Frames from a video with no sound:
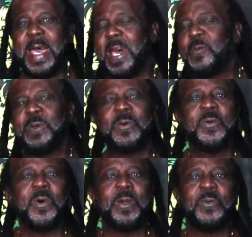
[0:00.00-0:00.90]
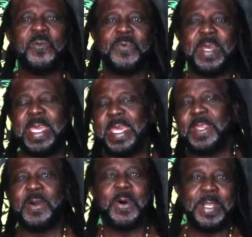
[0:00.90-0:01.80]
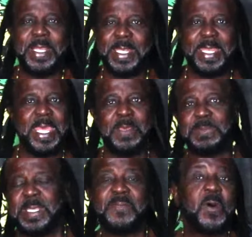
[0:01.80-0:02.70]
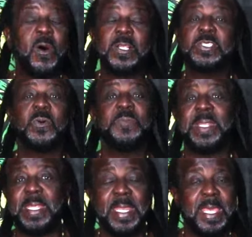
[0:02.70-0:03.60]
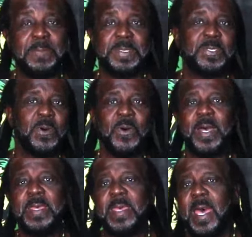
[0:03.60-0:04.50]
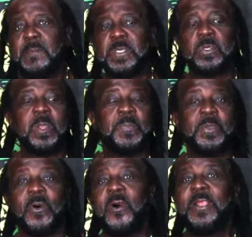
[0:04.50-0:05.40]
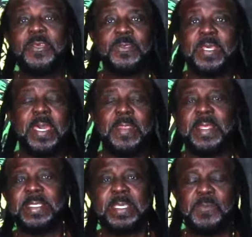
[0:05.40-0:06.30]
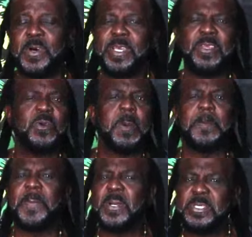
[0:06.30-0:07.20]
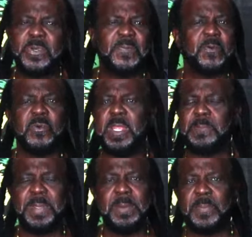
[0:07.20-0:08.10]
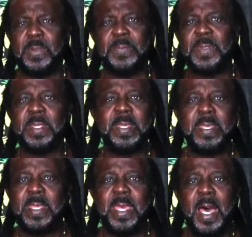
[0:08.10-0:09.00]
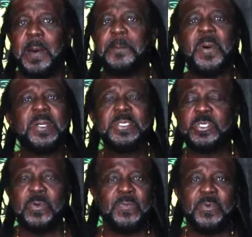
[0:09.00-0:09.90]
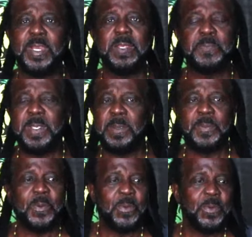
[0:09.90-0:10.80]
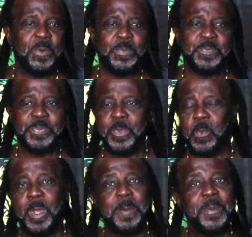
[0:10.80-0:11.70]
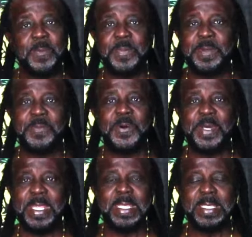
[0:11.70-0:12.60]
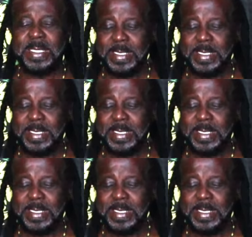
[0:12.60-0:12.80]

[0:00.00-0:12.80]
I don't want to go all over again calling names. I've called so many names, so I'm just going to put all of you together and say, boy, you're a bunch of great people. A bunch of great people who wake me up in the morning